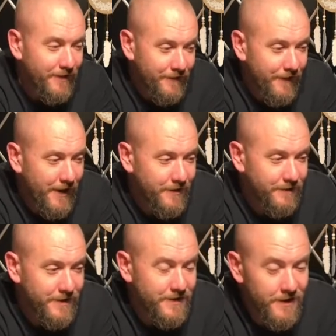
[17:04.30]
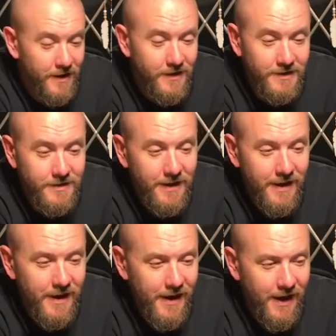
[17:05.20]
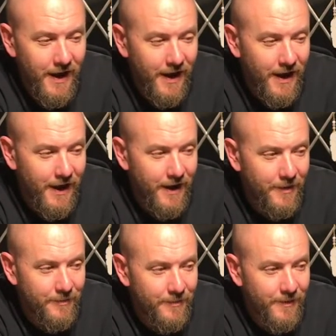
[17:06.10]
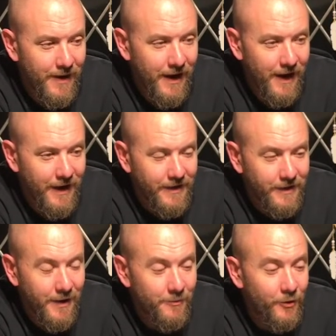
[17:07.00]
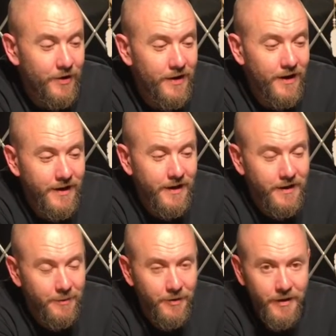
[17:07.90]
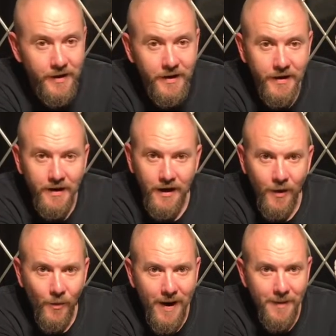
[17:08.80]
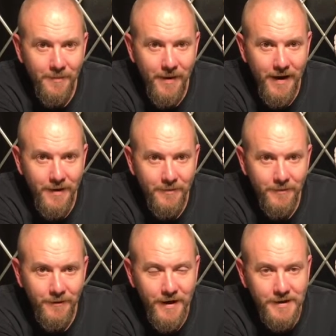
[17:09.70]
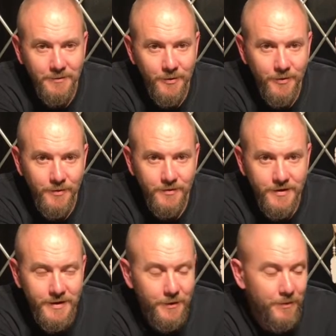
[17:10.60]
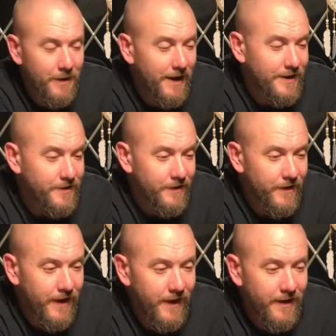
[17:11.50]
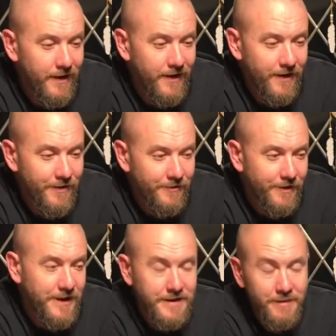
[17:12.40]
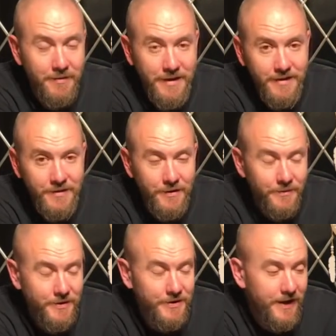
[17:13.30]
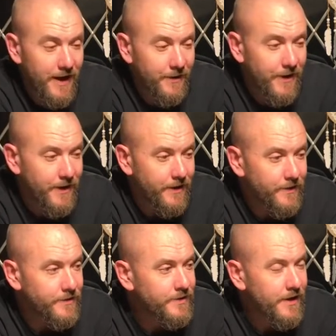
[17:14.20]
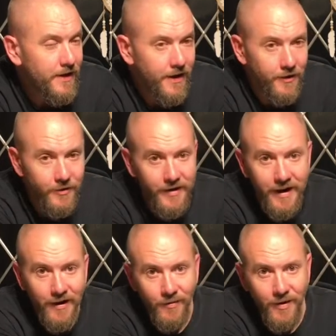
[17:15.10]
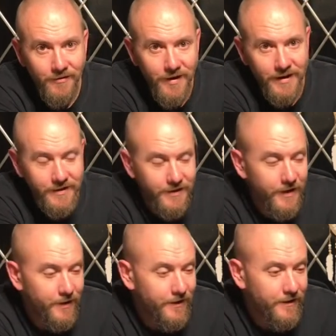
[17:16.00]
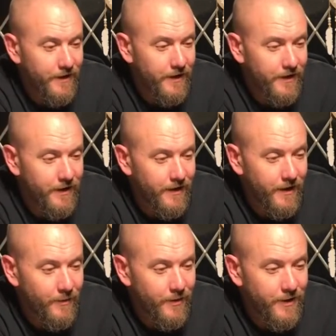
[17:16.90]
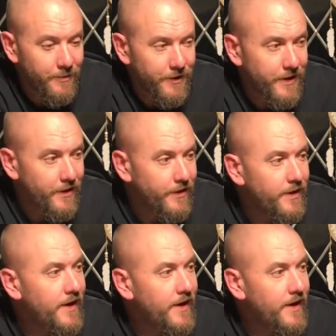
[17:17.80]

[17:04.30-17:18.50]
fan of this glass, and I'm more than likely going to put a wham bam flexible steel plate on there reasonably soon. We'll see how it goes. I already have one ready to go if I want to put it on.